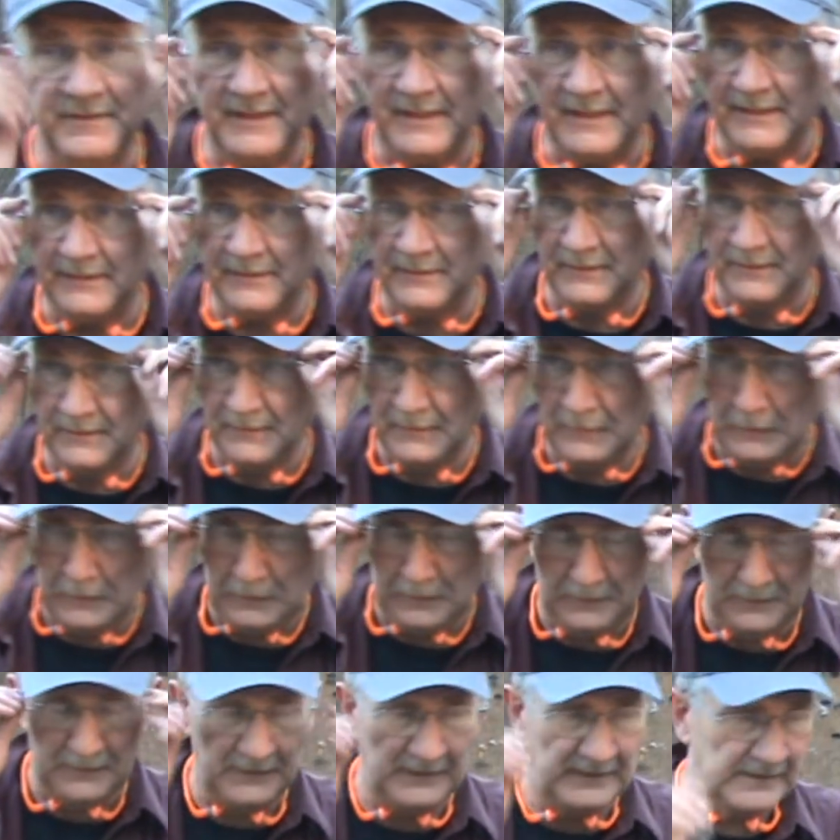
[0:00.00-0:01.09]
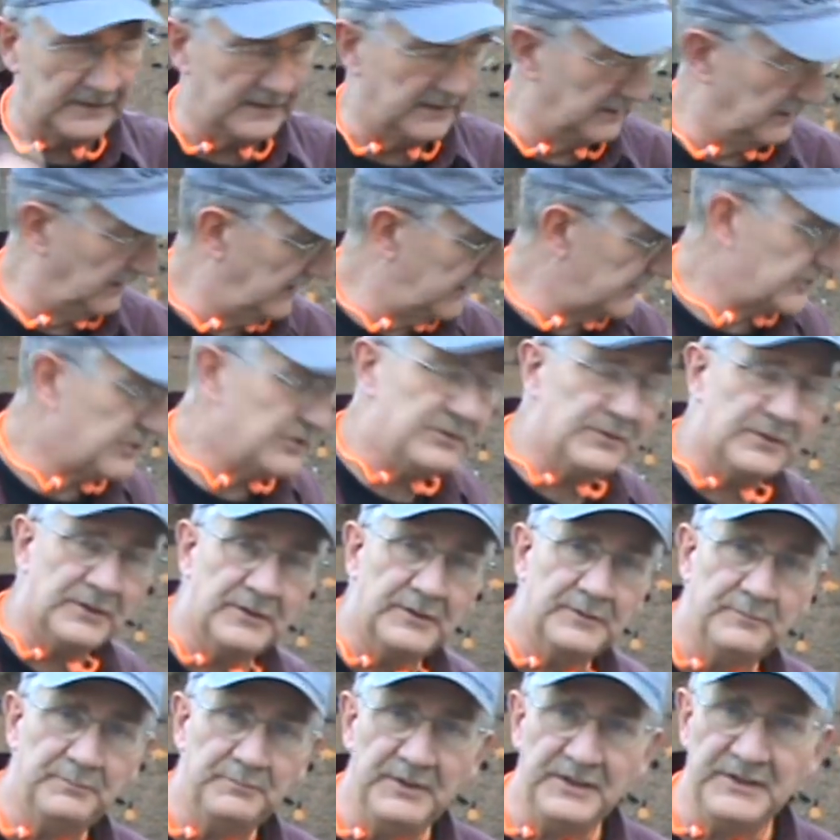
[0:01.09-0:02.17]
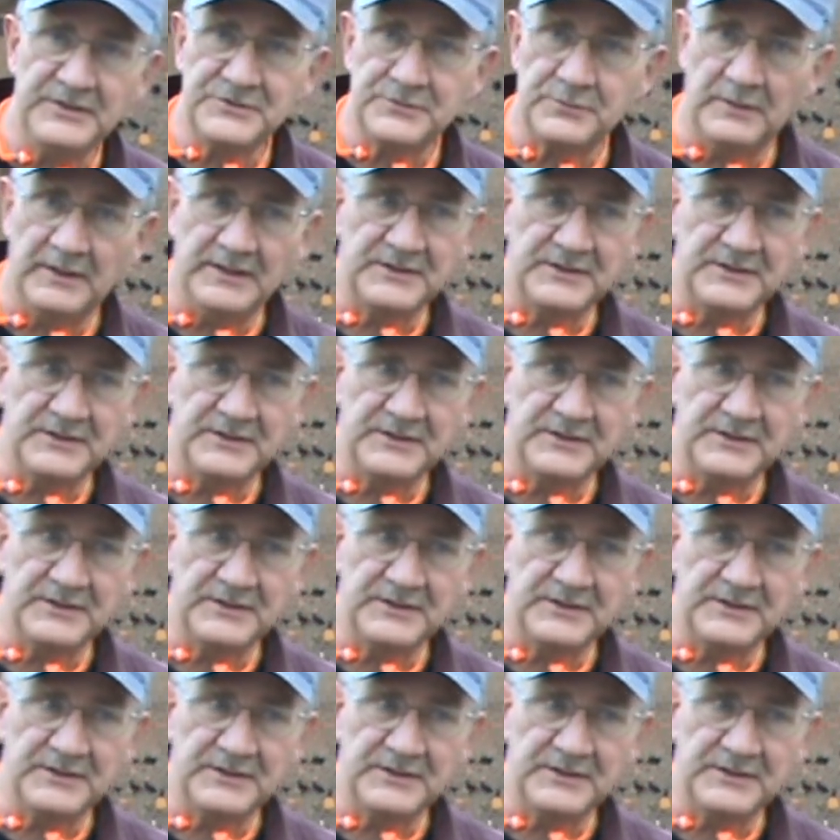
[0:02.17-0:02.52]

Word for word: that unless you are bench